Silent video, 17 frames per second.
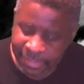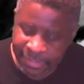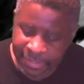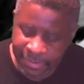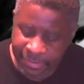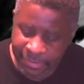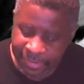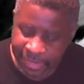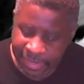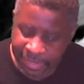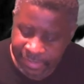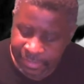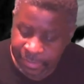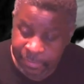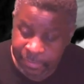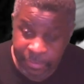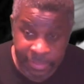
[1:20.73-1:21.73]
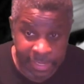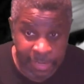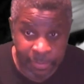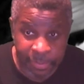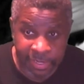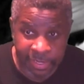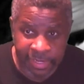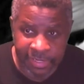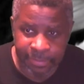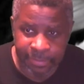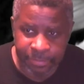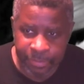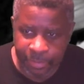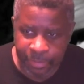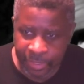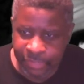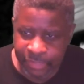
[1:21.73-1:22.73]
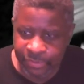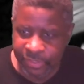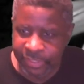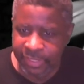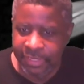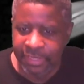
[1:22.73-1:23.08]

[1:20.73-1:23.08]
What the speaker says: Okay, so yeah, we're getting up to 100